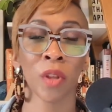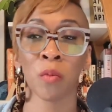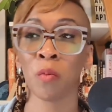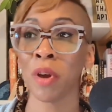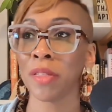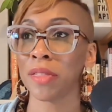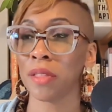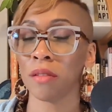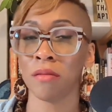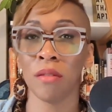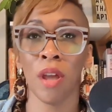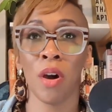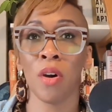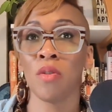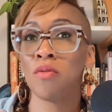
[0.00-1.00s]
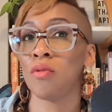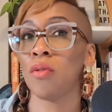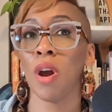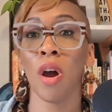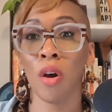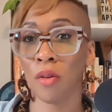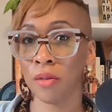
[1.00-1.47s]
with no
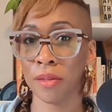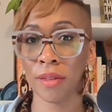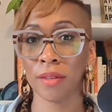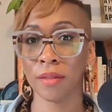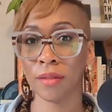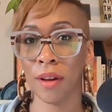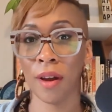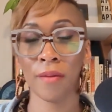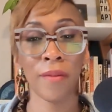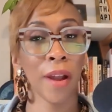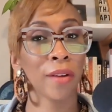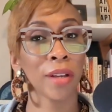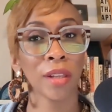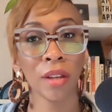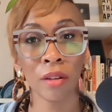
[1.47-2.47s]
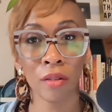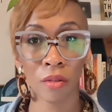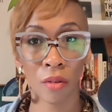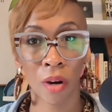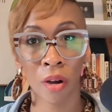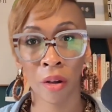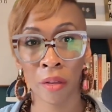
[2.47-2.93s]
growth or very little
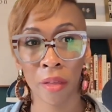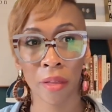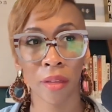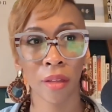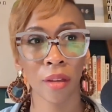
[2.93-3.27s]
growth,